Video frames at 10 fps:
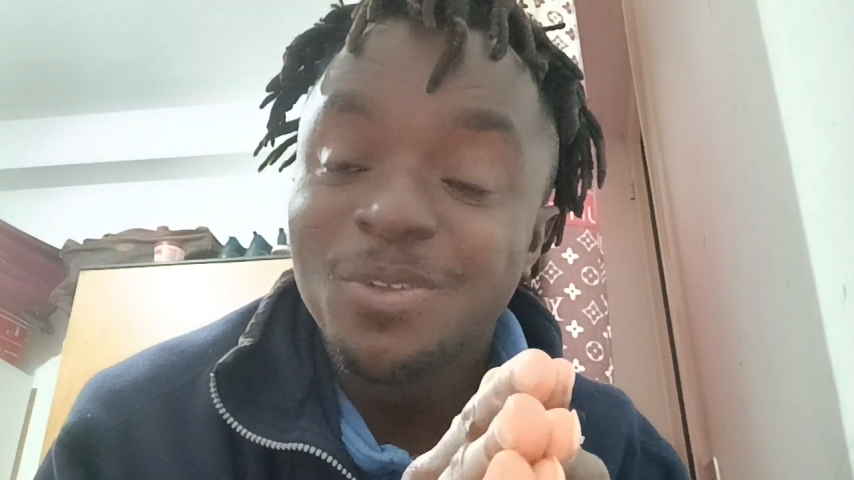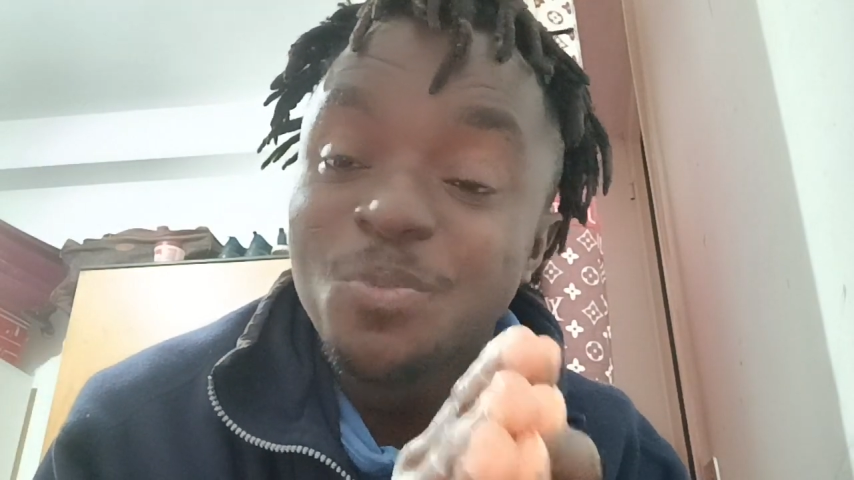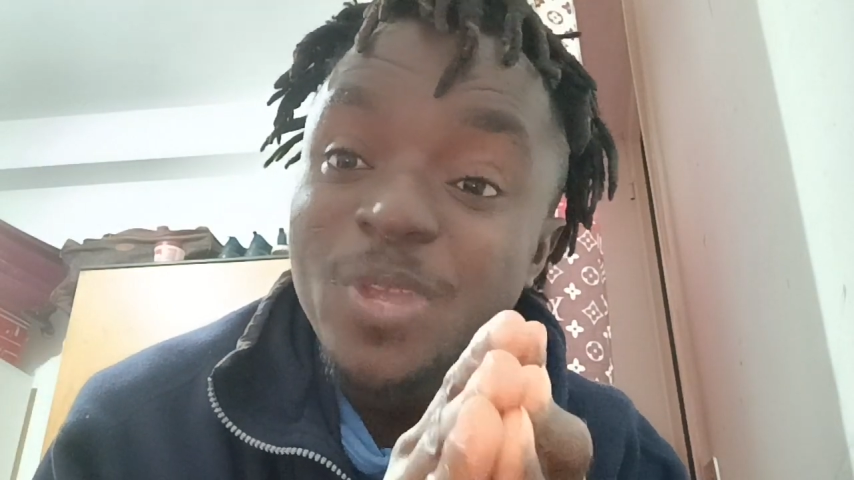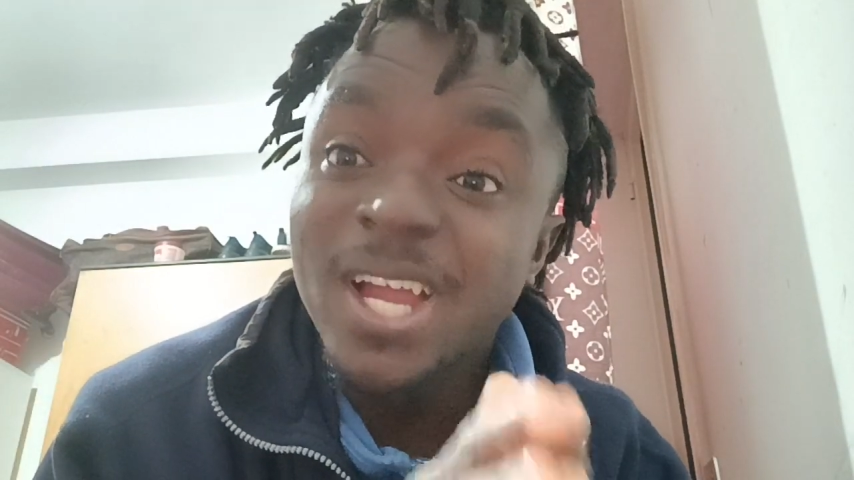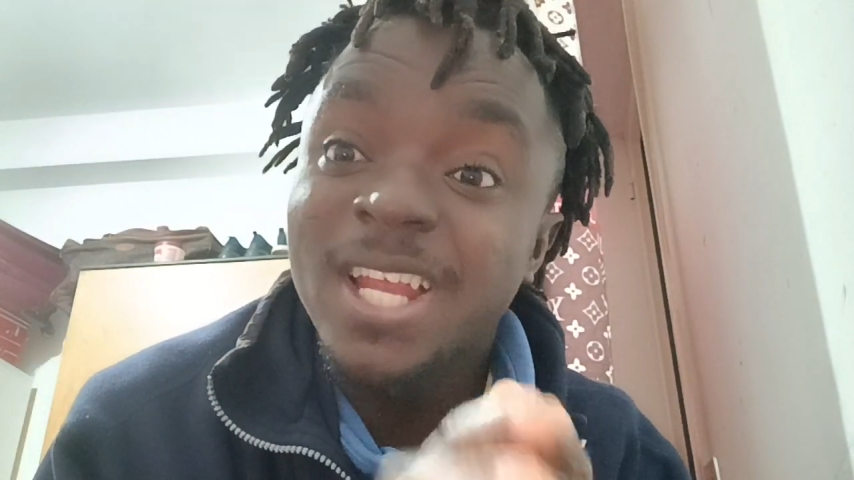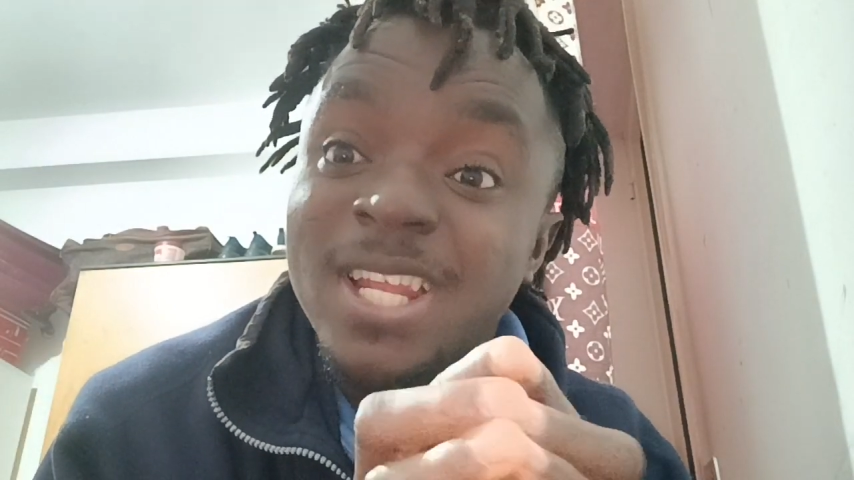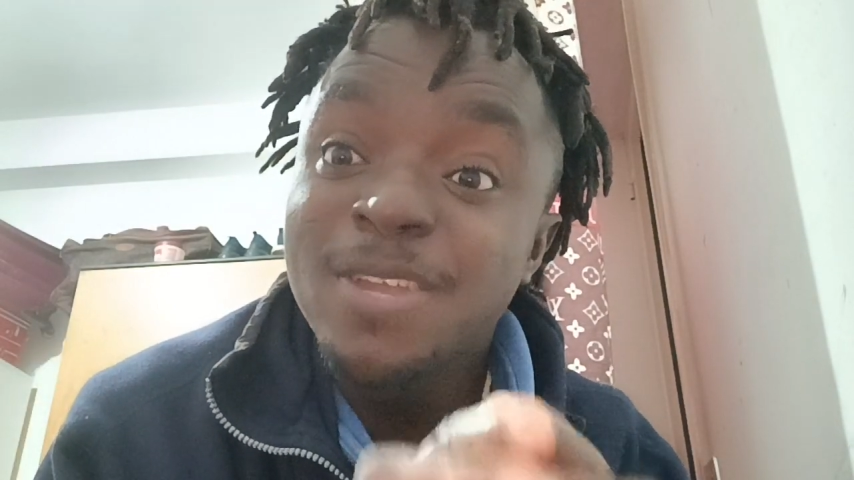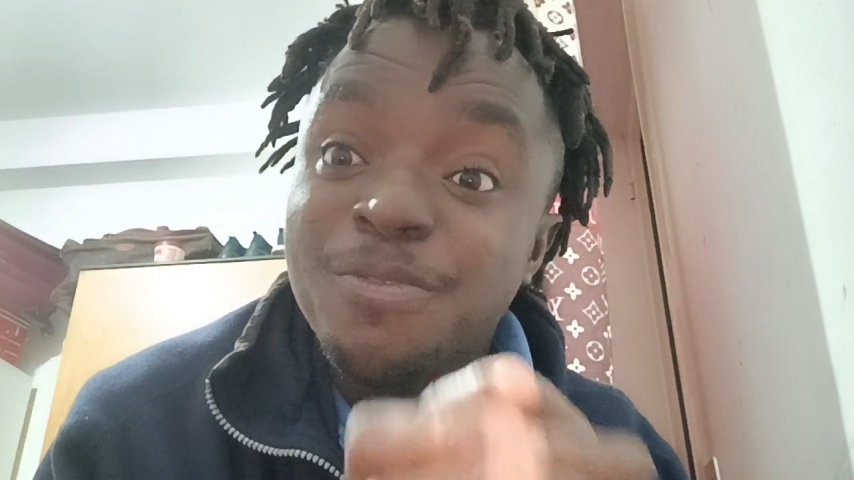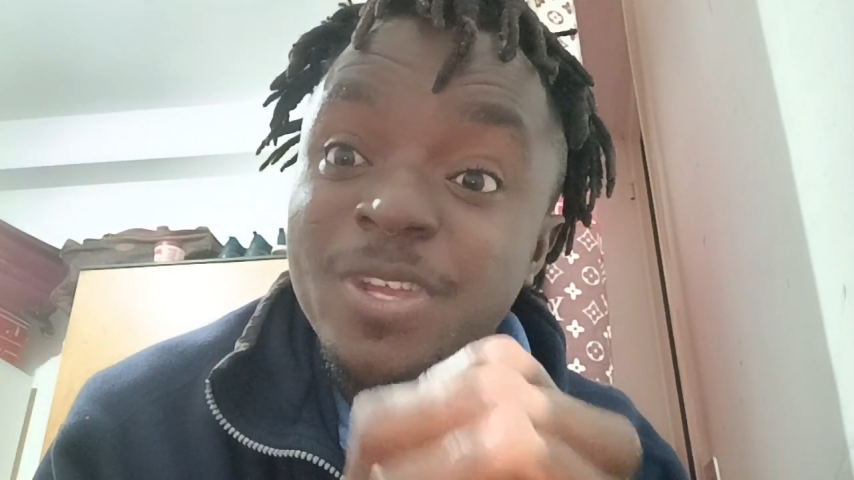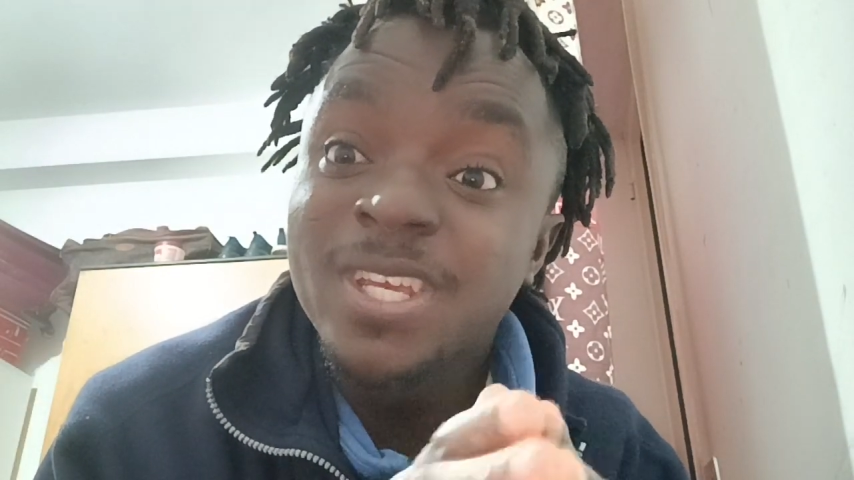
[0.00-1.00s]
We are
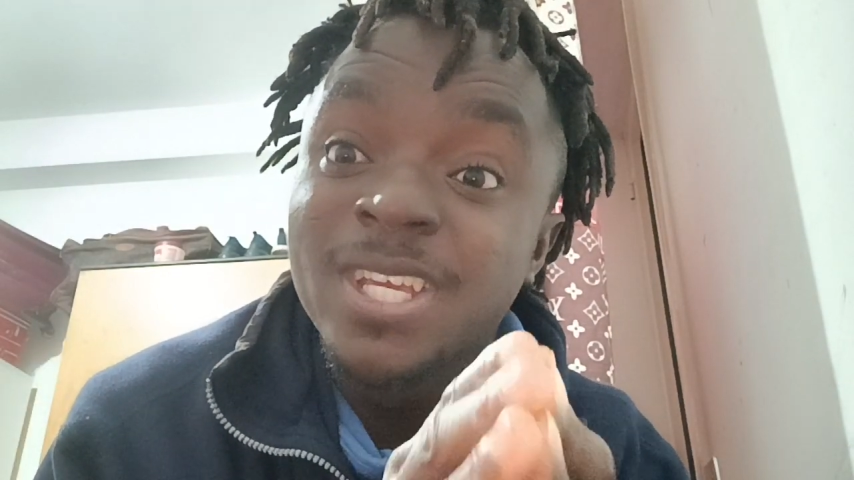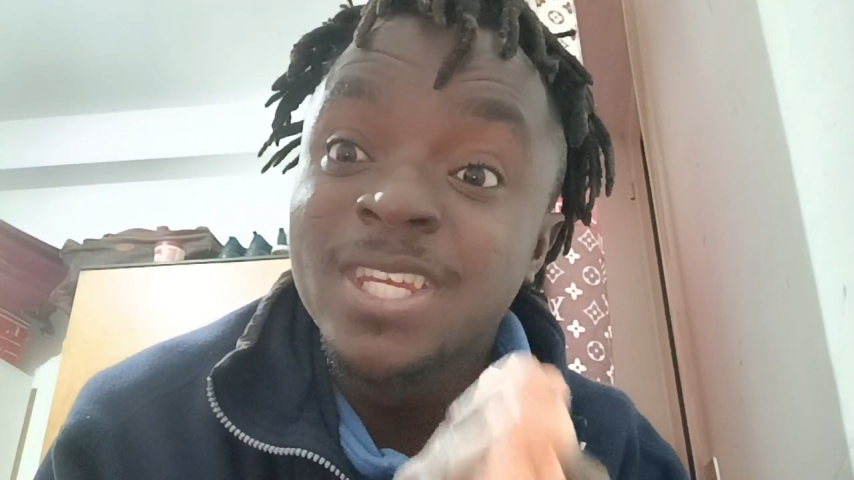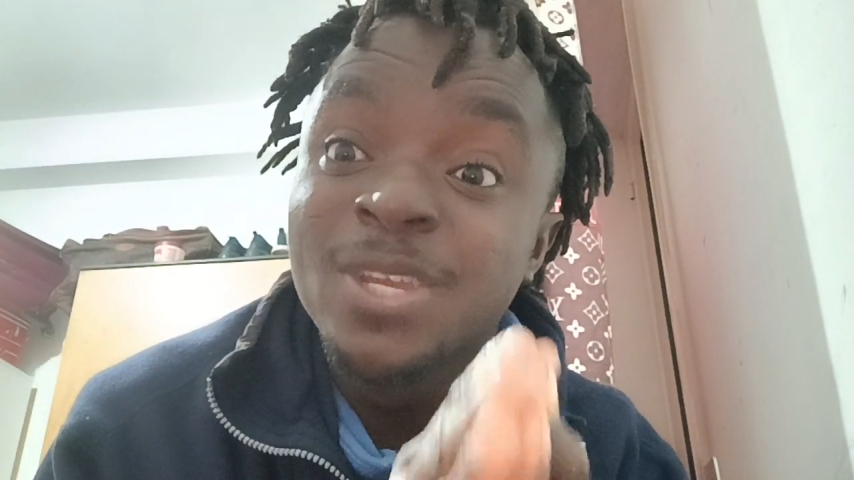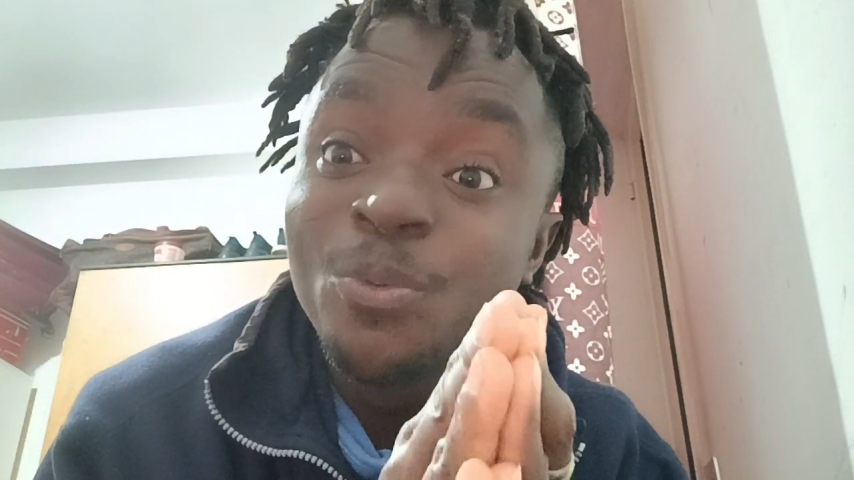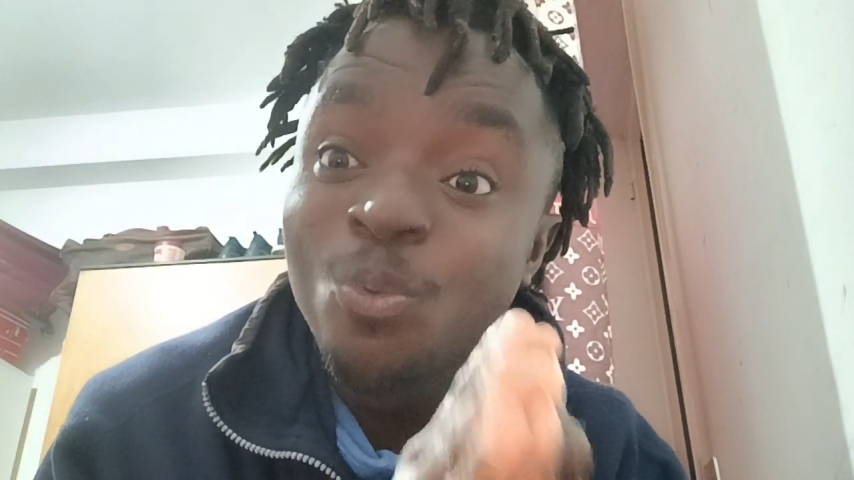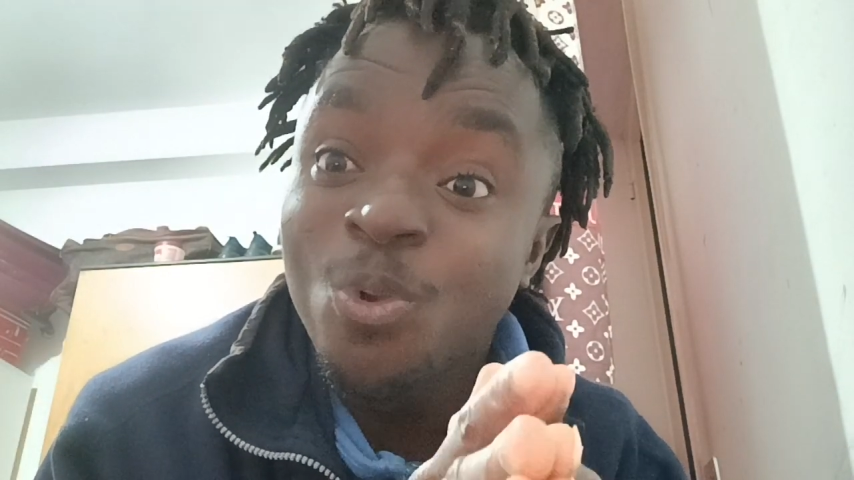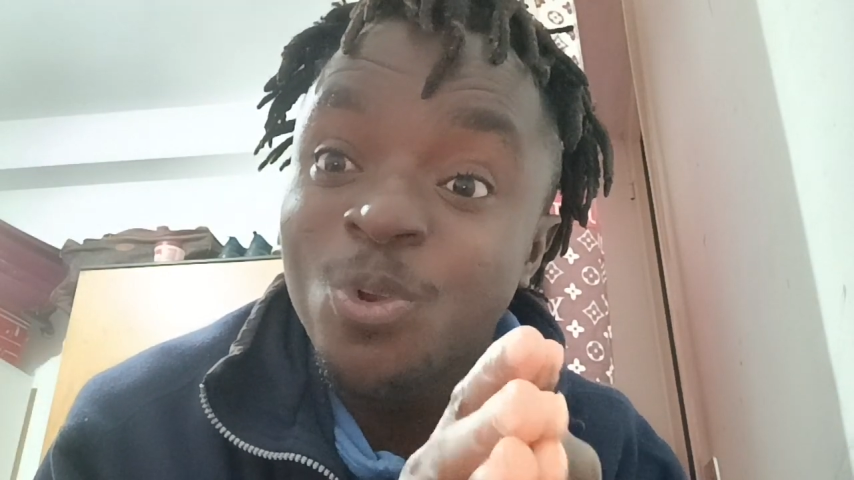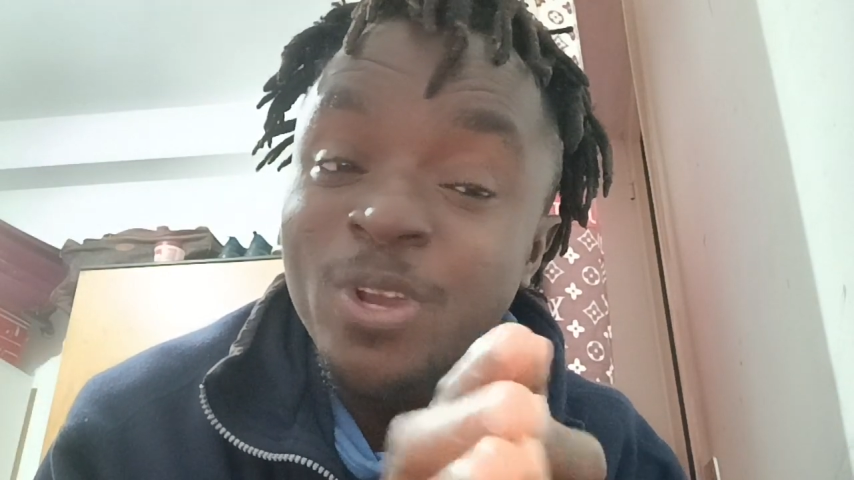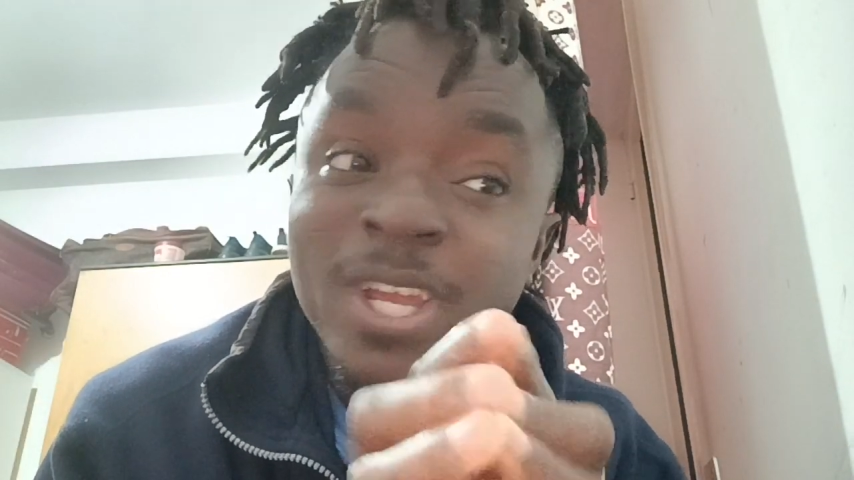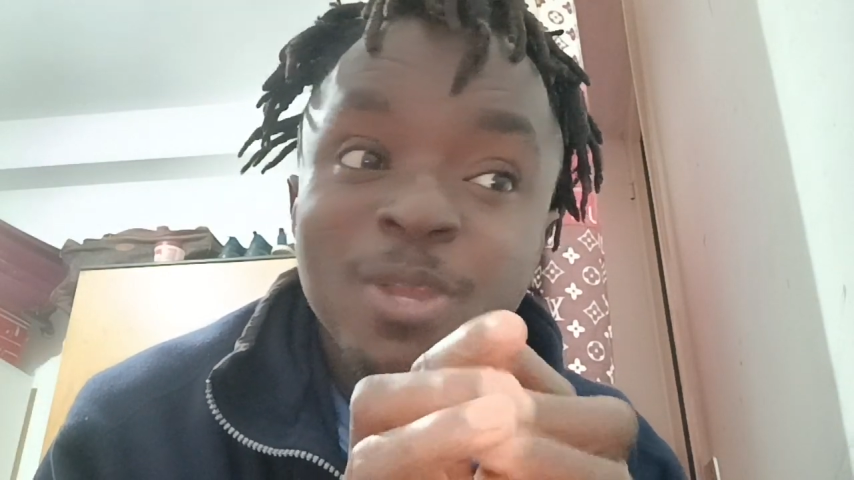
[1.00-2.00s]
living in a
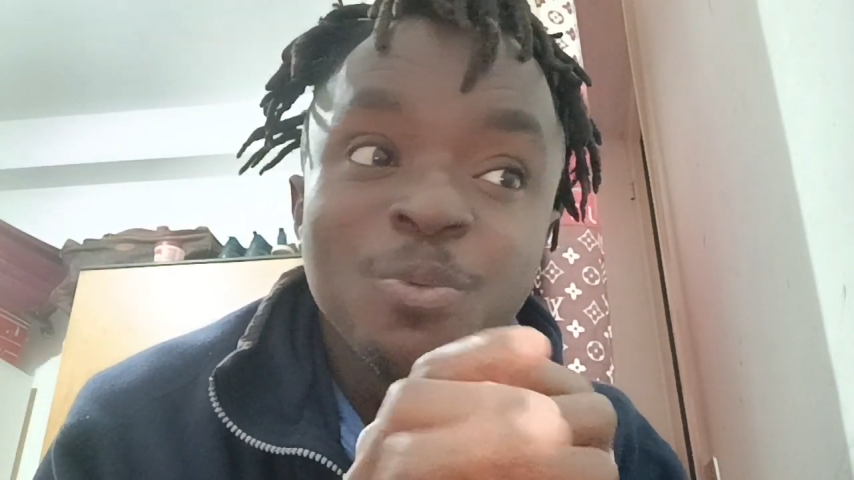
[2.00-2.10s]
world